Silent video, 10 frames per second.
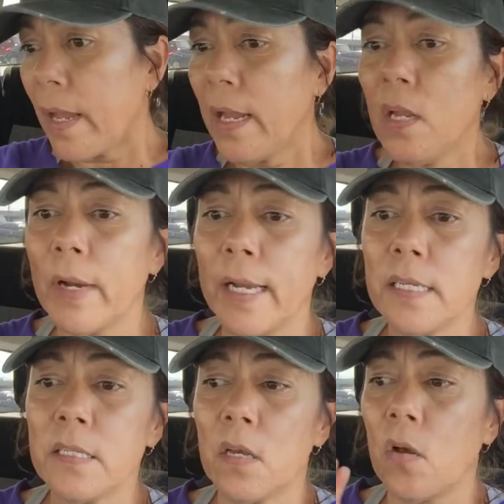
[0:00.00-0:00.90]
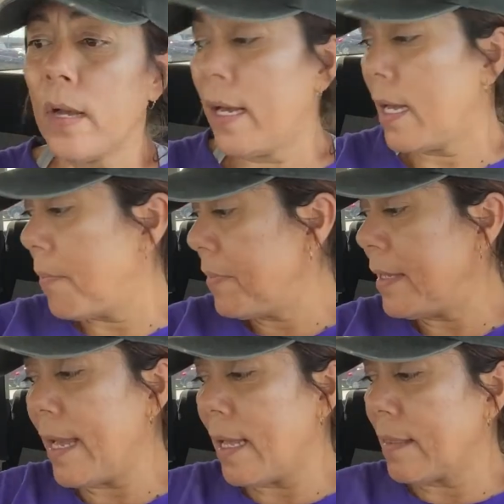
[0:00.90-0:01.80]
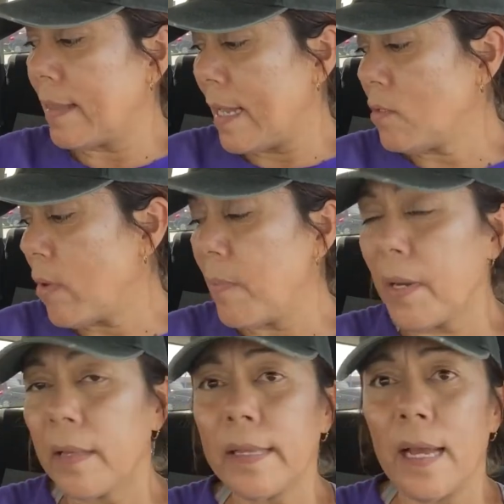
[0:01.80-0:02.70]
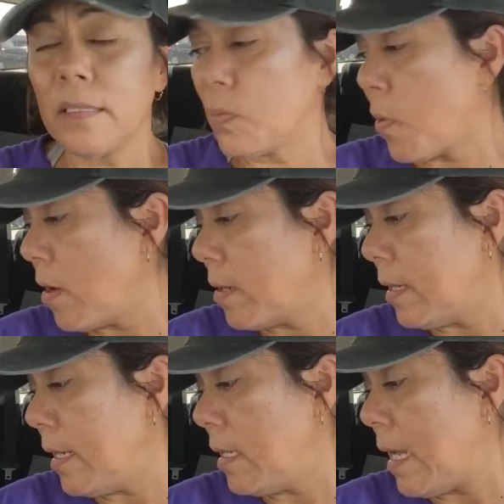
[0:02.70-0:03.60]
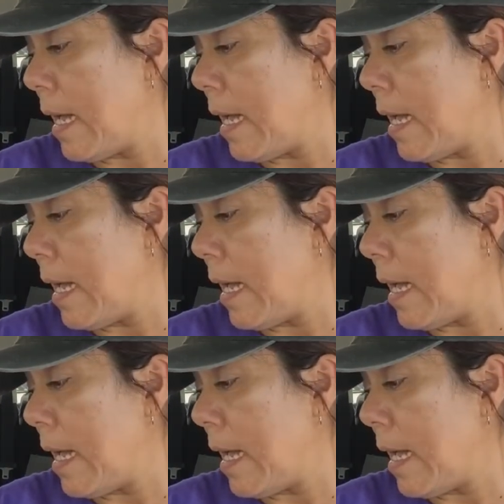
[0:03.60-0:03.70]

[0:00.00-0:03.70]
Anyway, so yeah, that's why I bought that sparkling